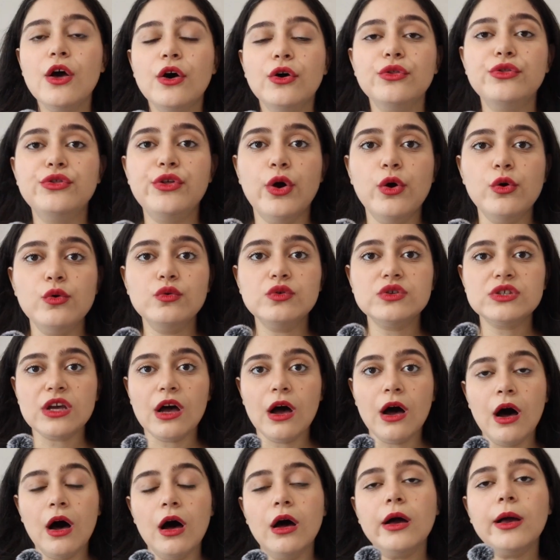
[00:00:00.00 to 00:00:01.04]
those
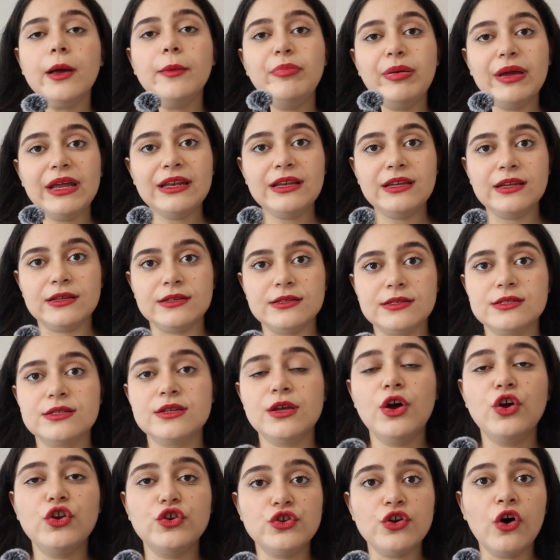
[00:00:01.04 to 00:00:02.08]
are opinions,
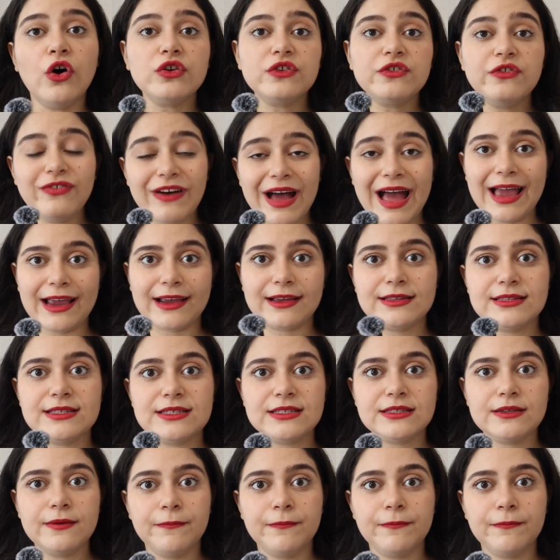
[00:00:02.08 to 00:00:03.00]
not facts.